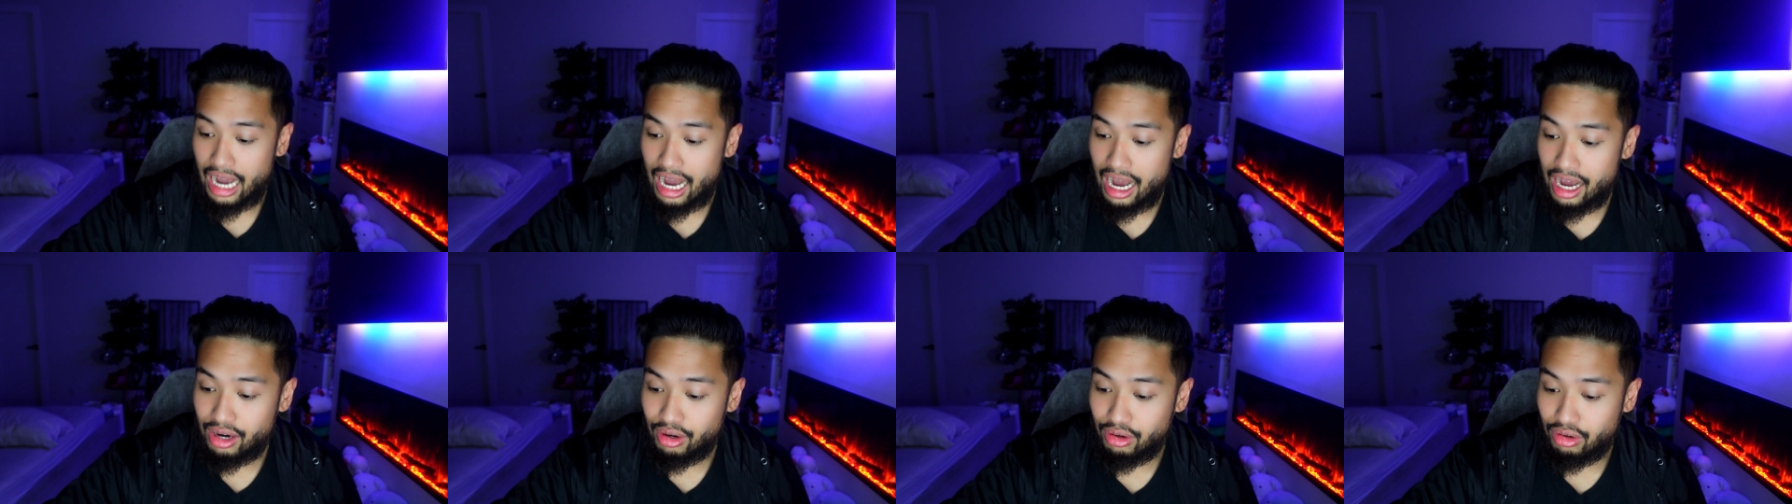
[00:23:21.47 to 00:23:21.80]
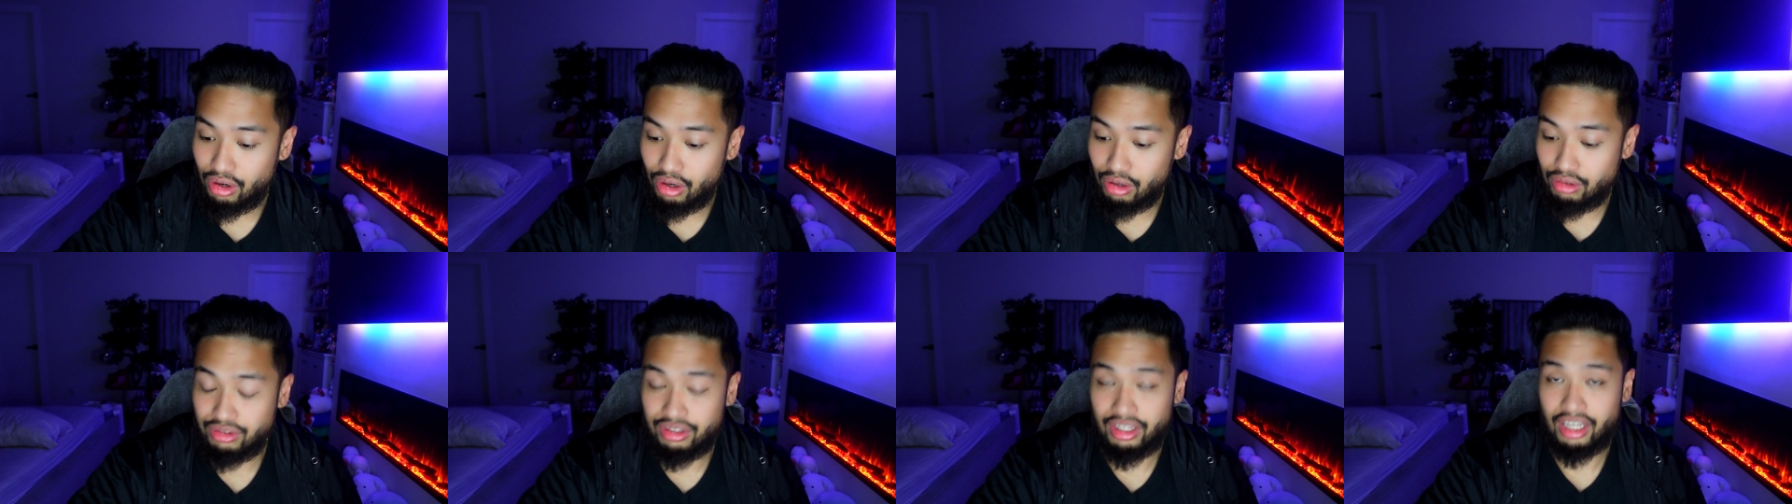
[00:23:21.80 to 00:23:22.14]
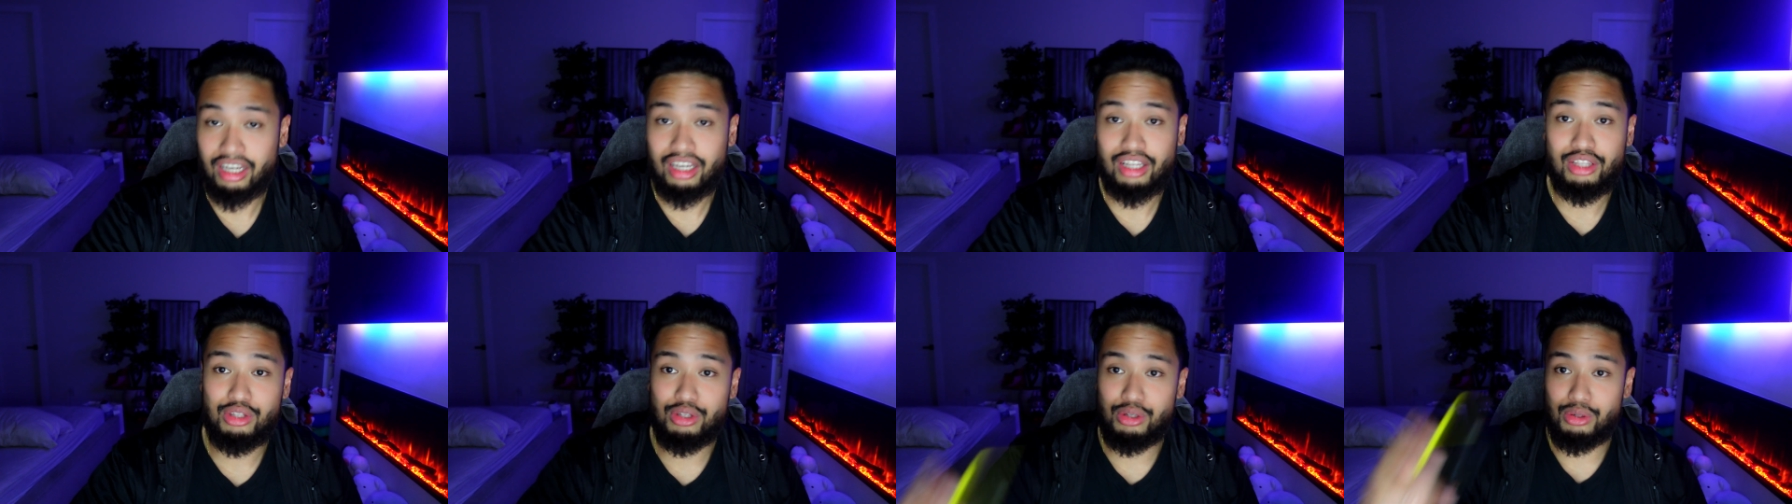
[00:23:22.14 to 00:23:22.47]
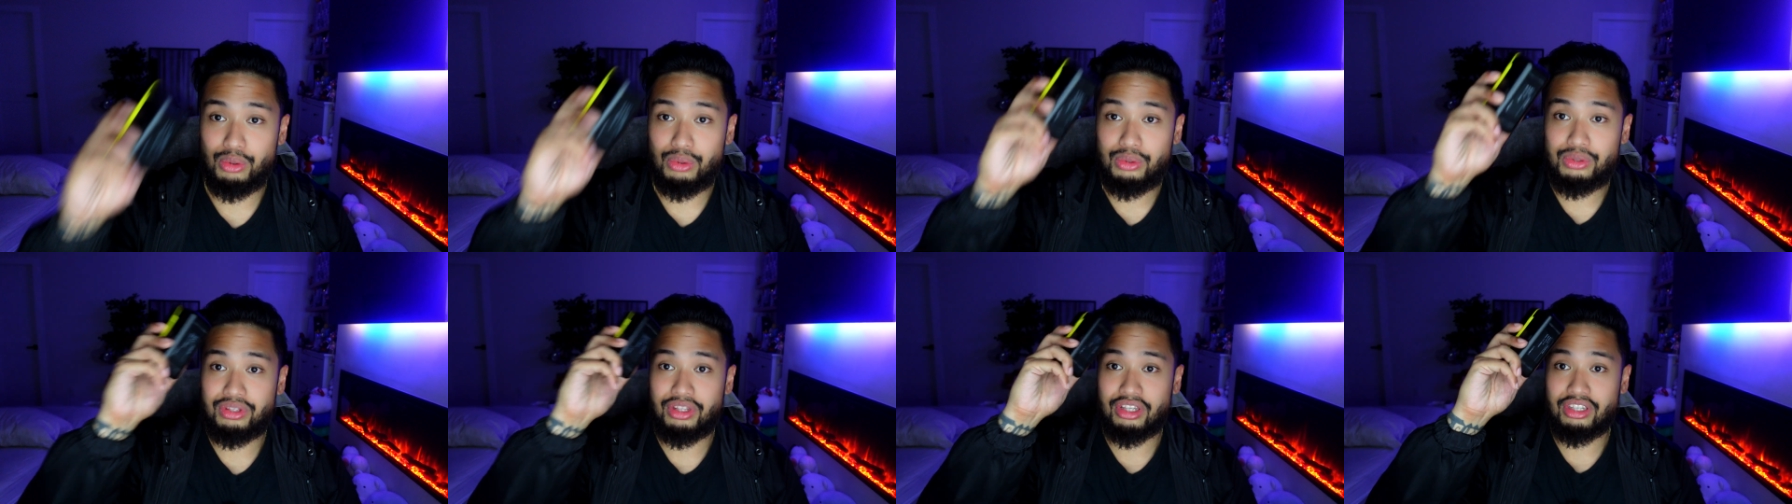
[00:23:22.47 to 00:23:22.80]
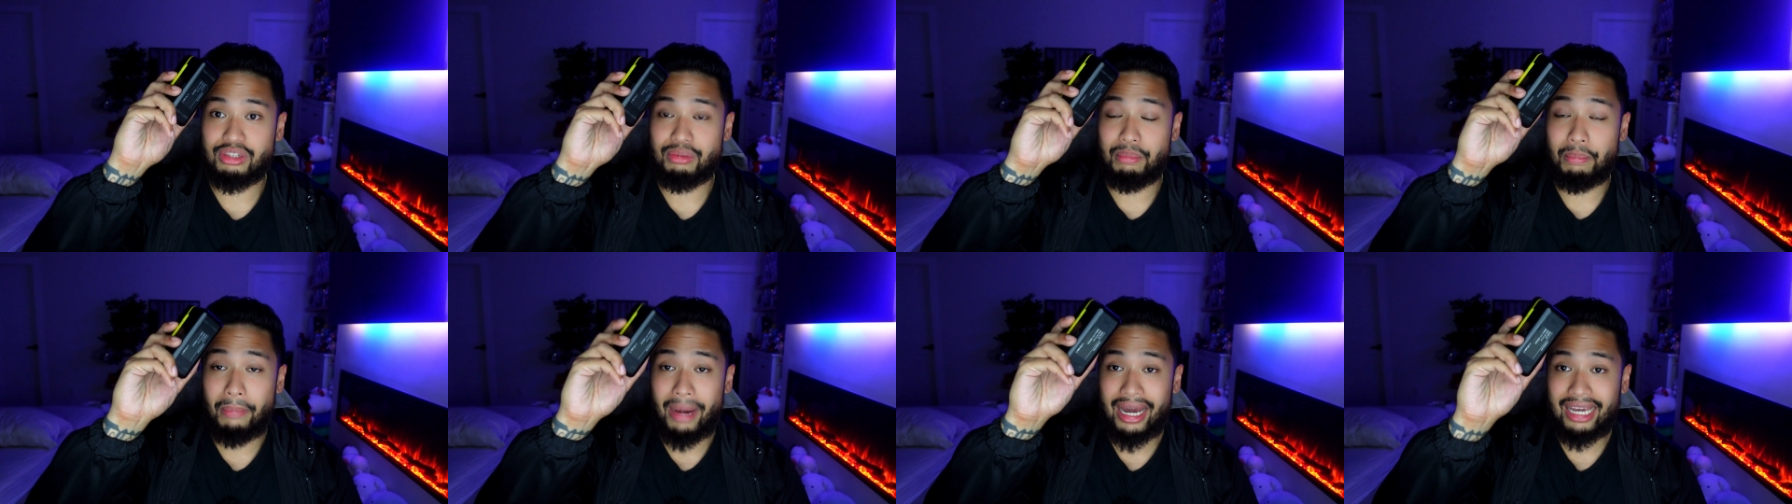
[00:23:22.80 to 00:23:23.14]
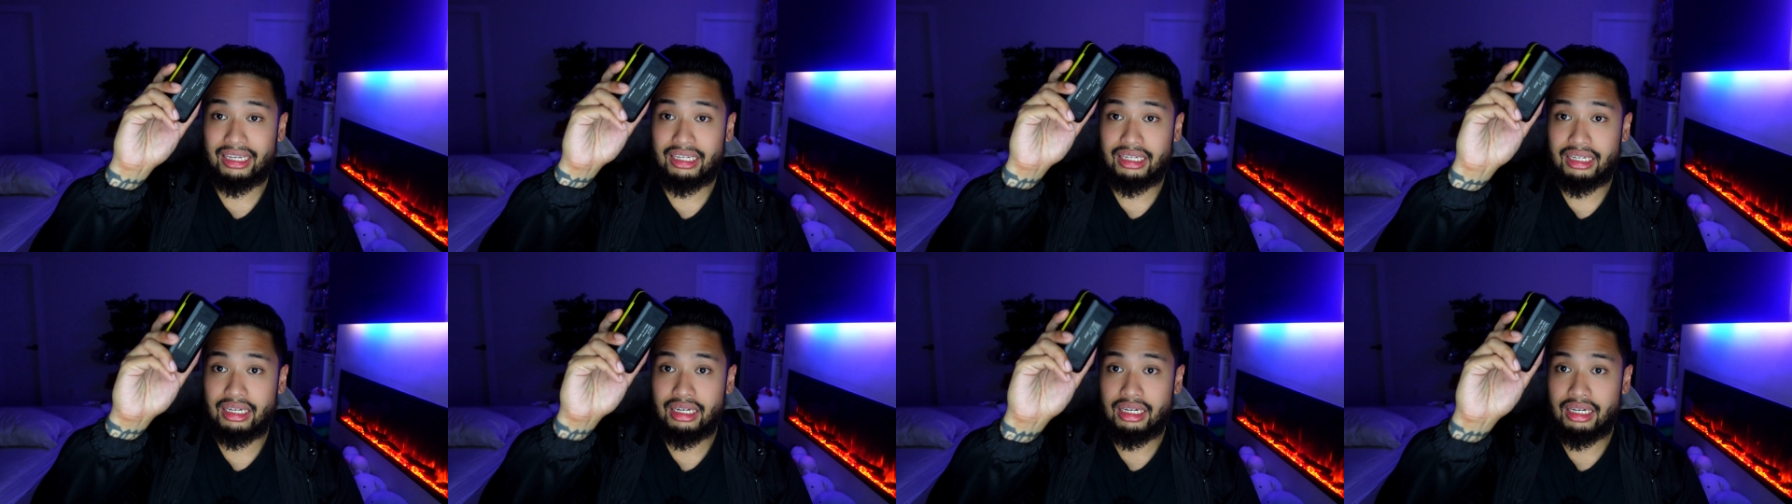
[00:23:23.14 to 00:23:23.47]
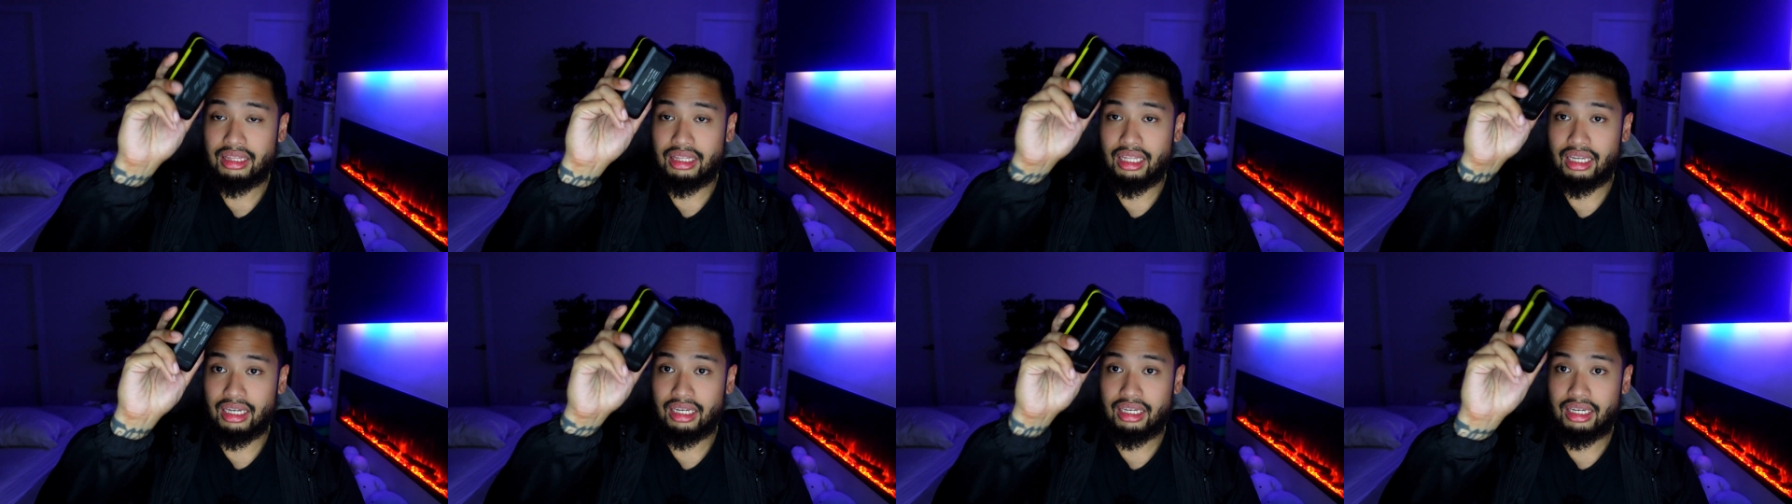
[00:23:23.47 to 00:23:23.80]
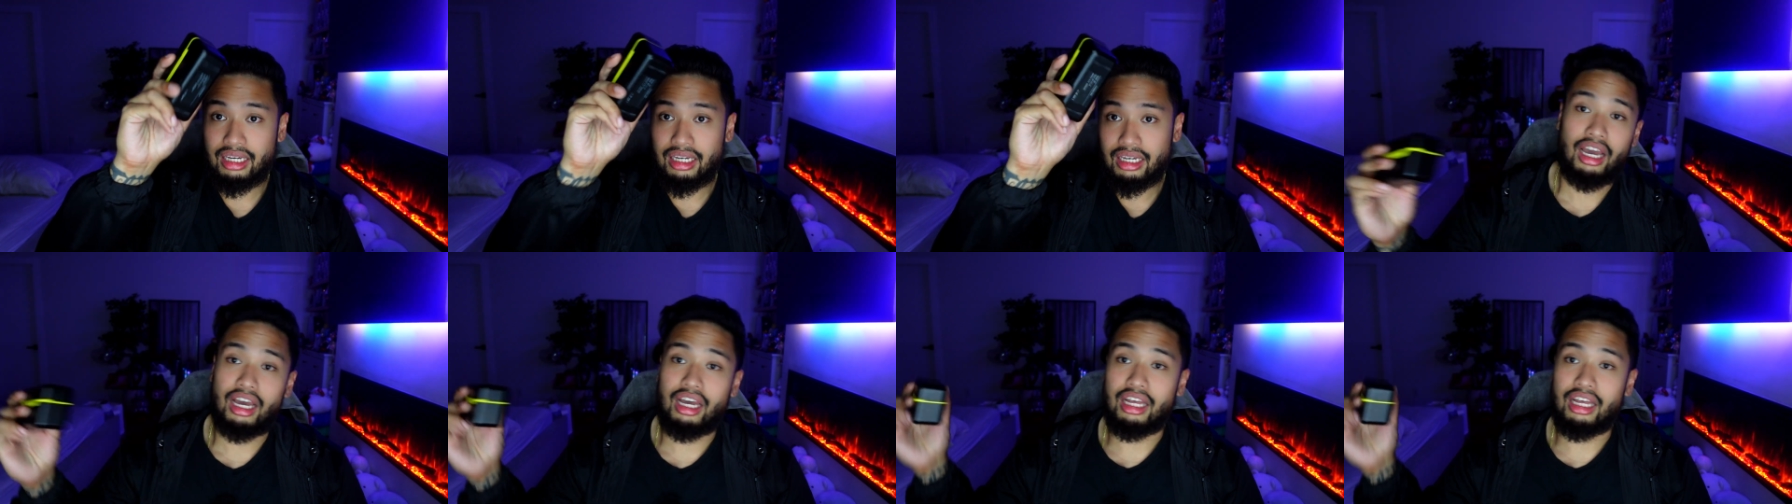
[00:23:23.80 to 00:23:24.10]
I don't know, they can use this mic thing